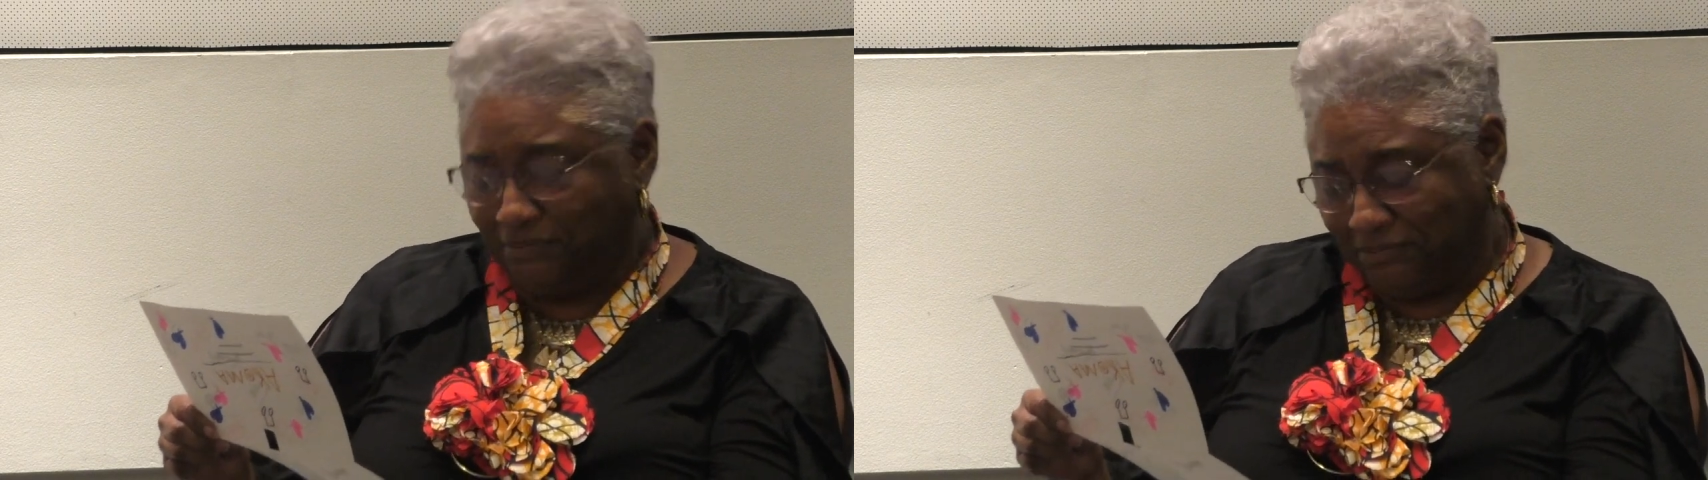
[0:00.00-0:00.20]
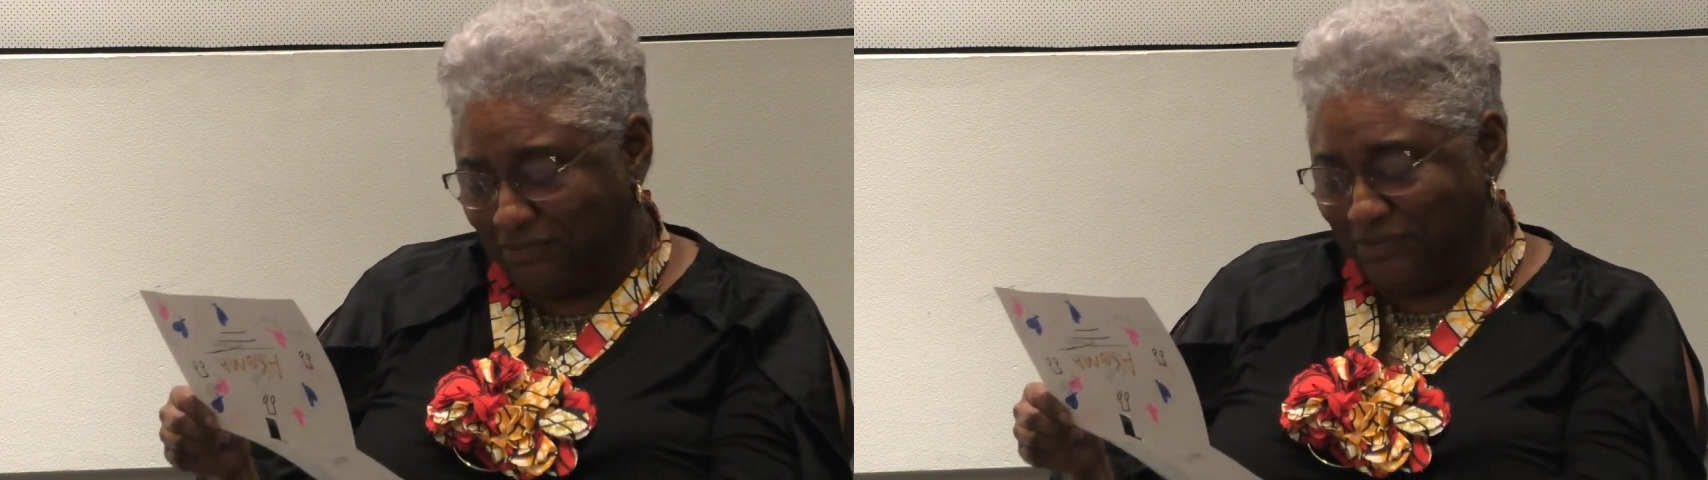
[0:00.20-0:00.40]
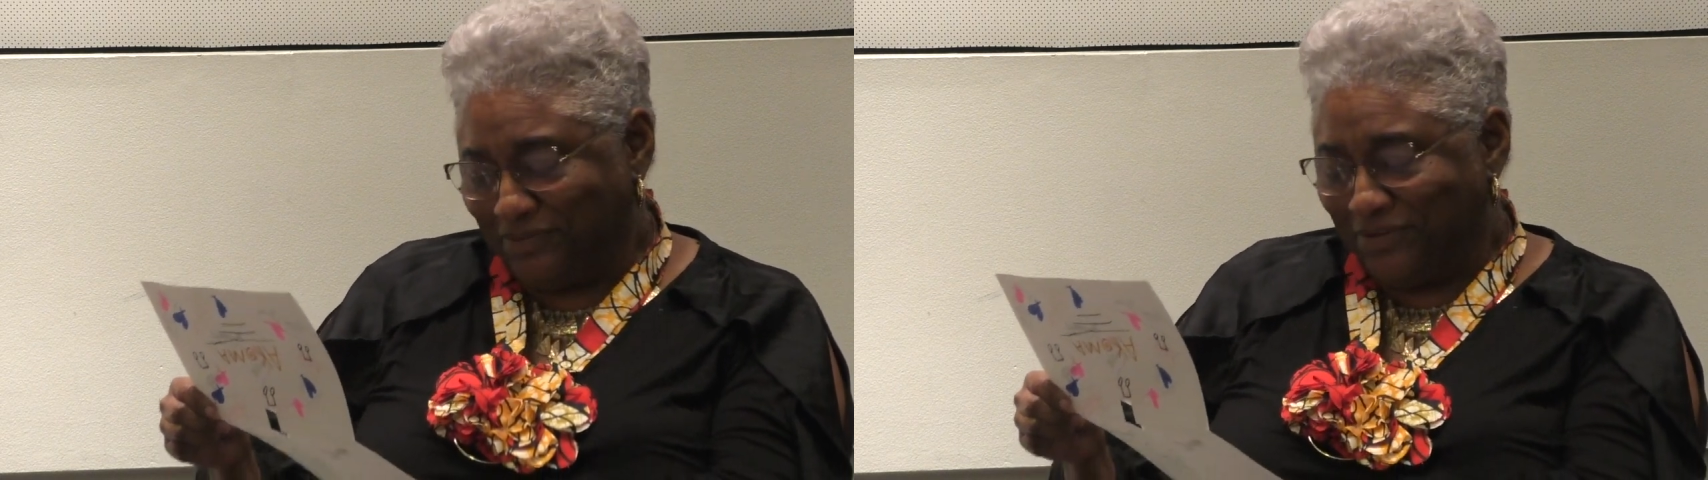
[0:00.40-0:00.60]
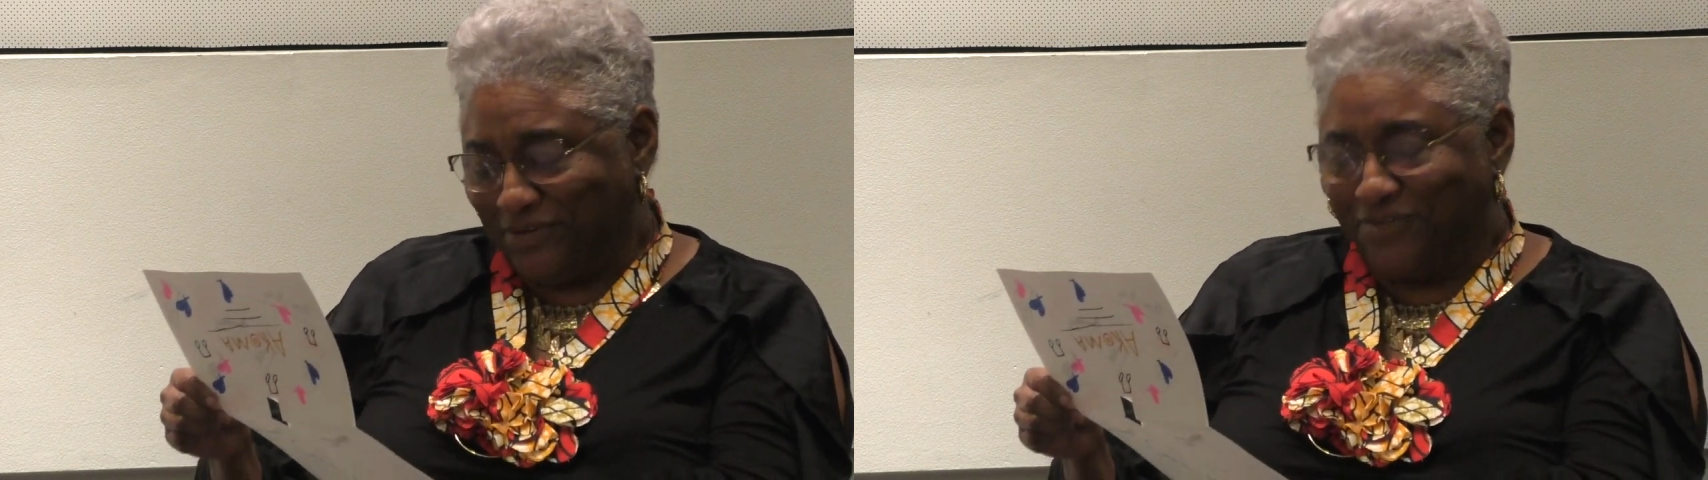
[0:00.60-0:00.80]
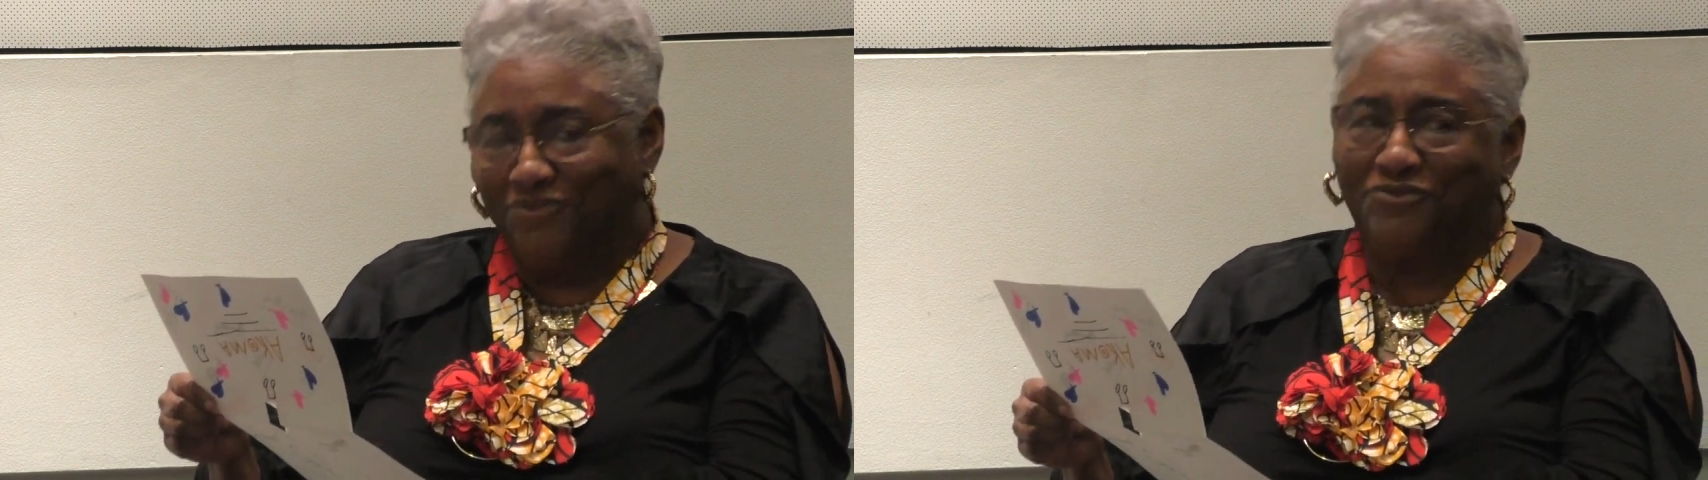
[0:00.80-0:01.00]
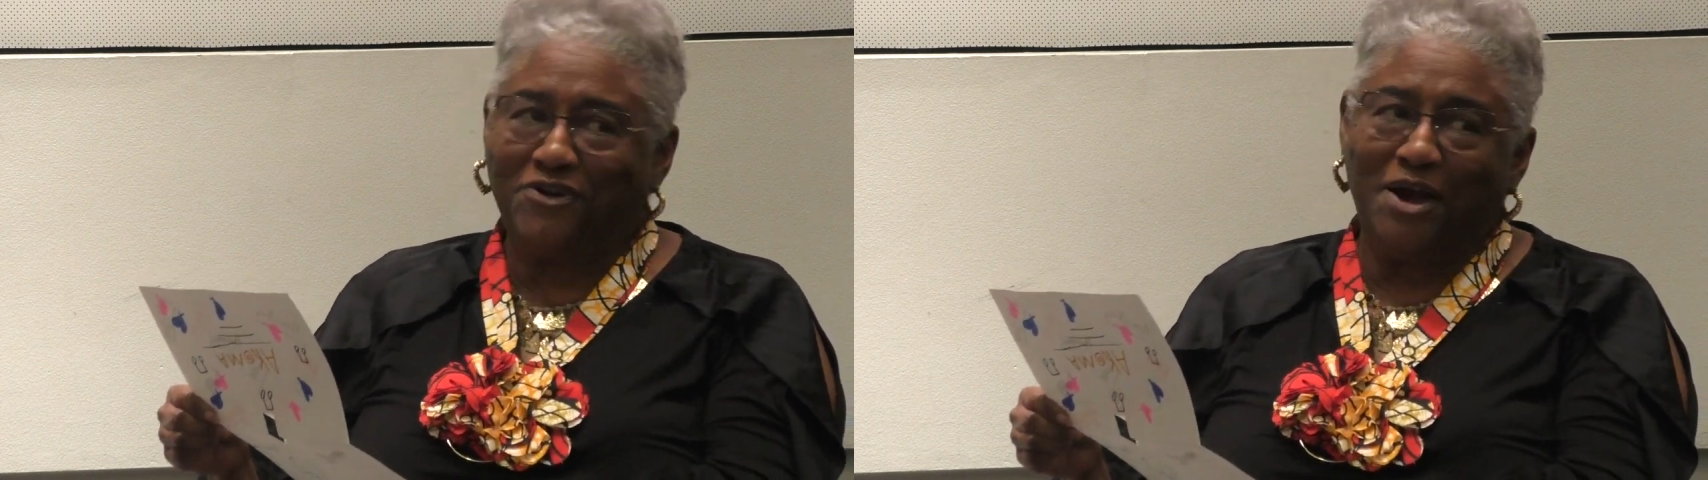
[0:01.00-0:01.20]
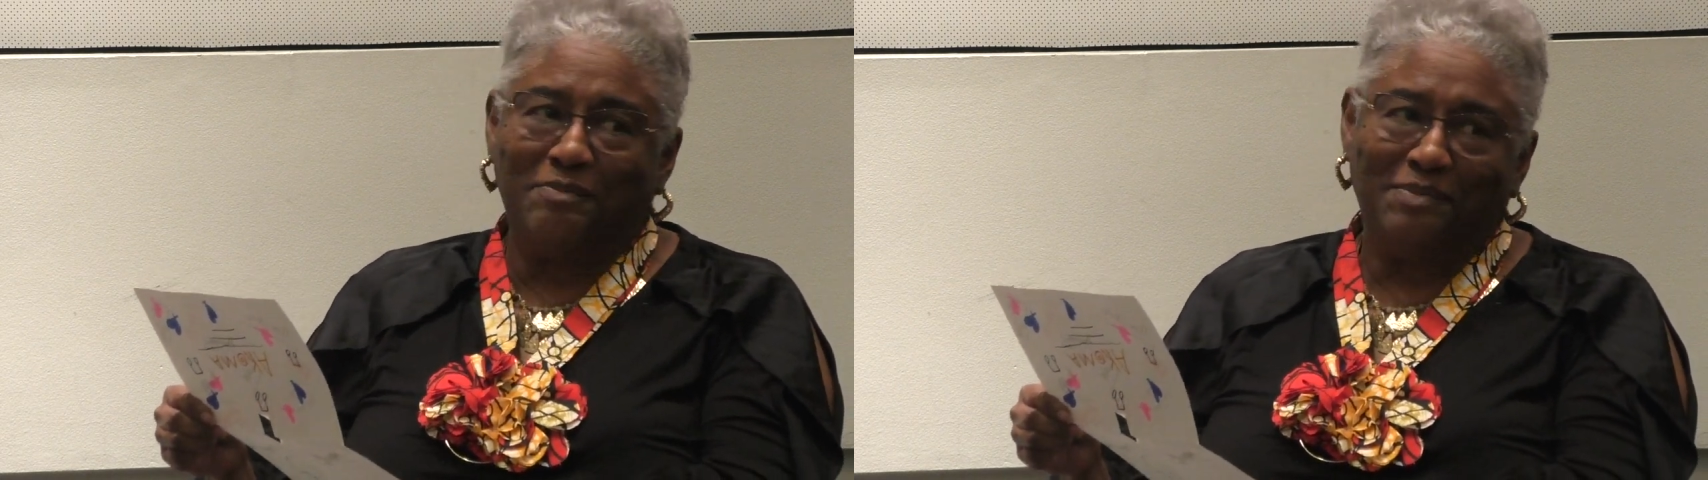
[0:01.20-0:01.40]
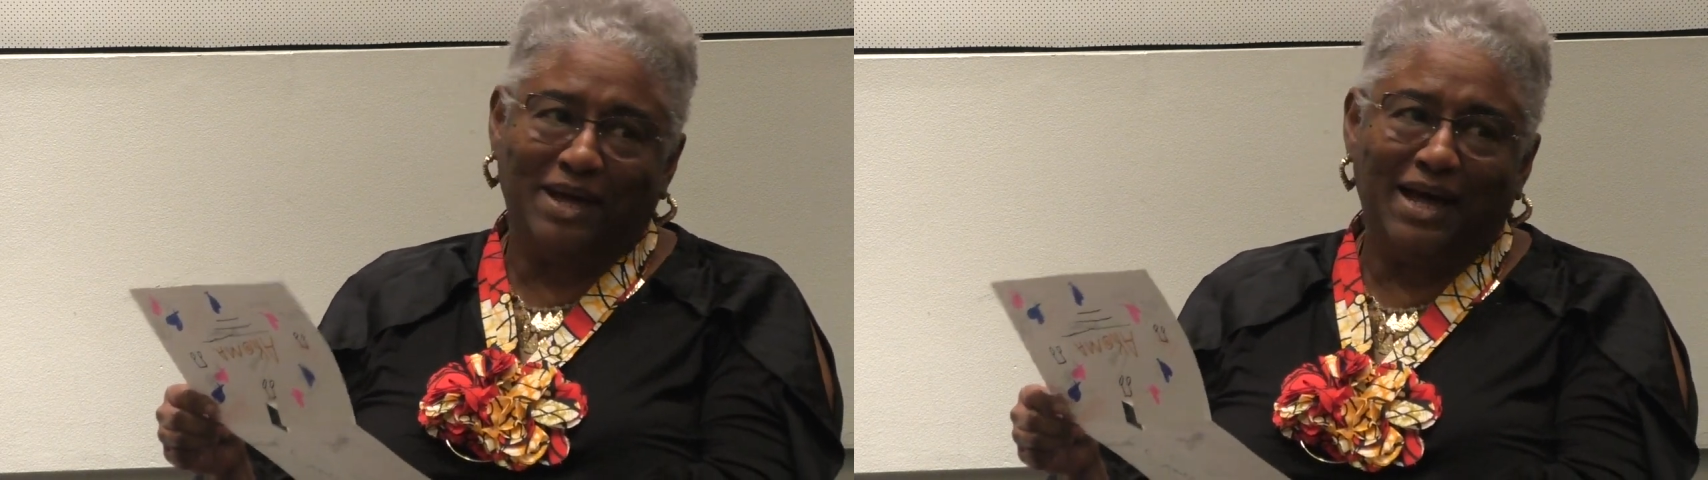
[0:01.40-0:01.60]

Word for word: From